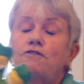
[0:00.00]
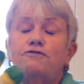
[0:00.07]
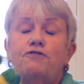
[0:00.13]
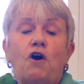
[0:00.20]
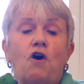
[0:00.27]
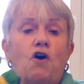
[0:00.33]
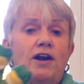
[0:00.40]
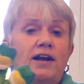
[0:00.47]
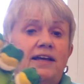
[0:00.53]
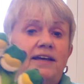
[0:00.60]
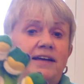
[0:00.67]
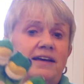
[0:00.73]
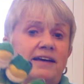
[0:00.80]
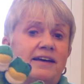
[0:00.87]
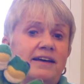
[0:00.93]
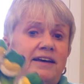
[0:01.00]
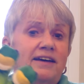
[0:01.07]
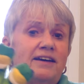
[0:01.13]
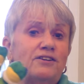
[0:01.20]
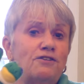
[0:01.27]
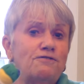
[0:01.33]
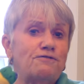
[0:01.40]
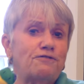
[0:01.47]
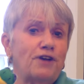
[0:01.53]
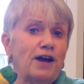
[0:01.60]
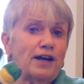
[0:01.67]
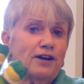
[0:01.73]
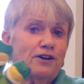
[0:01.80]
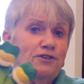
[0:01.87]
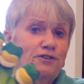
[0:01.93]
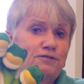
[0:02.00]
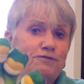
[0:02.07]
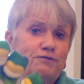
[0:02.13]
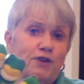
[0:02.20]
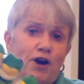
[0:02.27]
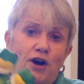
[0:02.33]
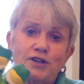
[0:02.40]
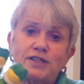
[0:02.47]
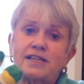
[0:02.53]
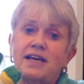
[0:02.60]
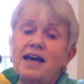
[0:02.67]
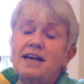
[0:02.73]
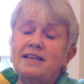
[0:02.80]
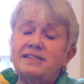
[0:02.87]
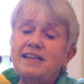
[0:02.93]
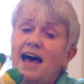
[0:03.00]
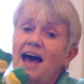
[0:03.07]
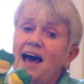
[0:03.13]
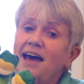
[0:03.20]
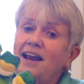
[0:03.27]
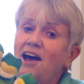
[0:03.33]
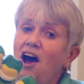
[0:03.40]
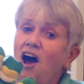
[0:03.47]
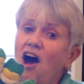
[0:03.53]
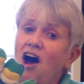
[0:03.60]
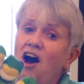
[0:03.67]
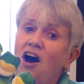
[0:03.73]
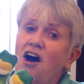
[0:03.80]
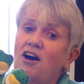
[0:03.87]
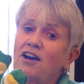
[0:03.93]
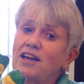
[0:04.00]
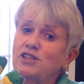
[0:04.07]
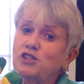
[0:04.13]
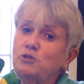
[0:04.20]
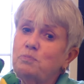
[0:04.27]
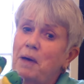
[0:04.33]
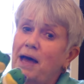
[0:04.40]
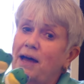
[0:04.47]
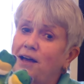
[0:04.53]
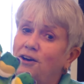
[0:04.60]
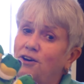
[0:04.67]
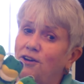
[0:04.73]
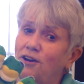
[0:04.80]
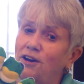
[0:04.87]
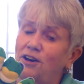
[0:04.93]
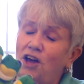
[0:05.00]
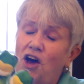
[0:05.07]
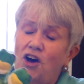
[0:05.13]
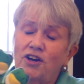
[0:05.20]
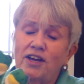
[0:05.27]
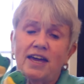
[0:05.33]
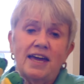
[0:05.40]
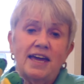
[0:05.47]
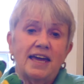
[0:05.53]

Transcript: Four little freckled frogs sat on a speckled log,